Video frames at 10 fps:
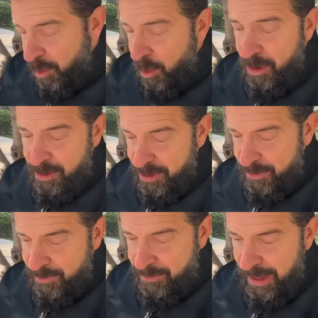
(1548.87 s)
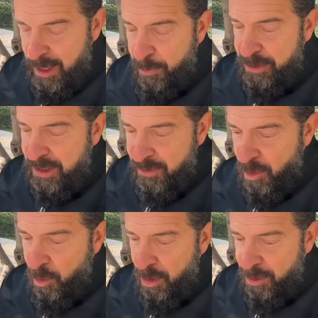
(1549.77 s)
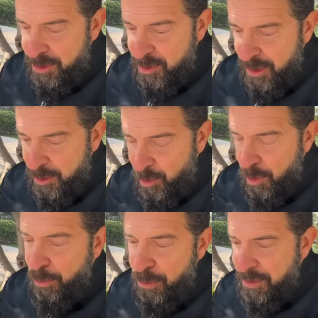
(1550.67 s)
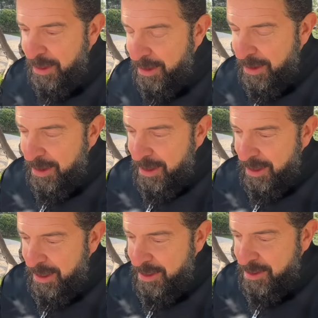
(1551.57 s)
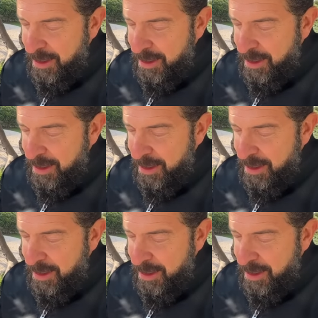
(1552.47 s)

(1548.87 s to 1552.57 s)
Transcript: the world. 80% of the world is with Putin. He